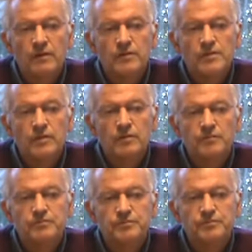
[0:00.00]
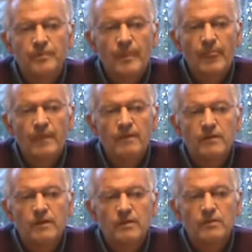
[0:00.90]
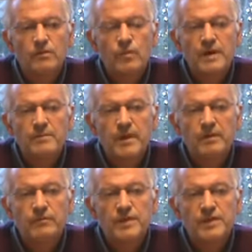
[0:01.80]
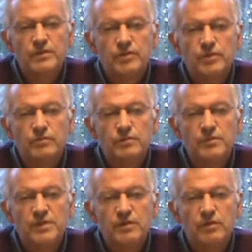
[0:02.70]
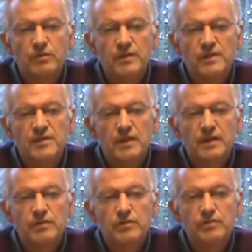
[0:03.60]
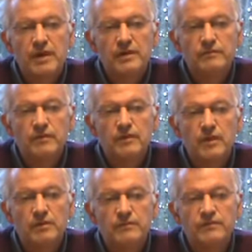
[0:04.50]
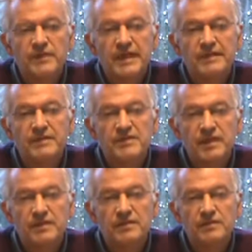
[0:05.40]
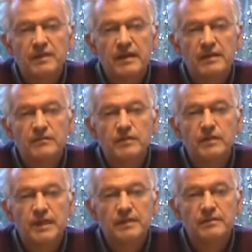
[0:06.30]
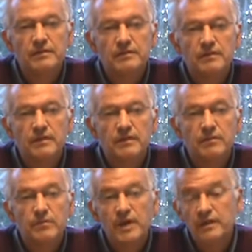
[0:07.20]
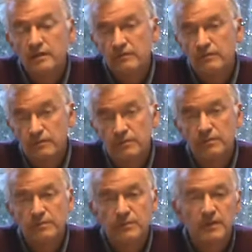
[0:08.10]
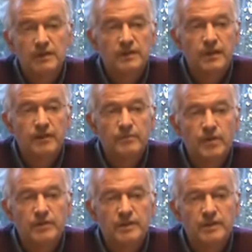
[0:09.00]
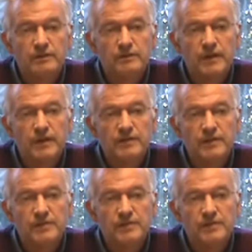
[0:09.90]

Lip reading: So the way my research groups go is that I do have a lot of data sets that I have collected, many from Cambodia, in fact.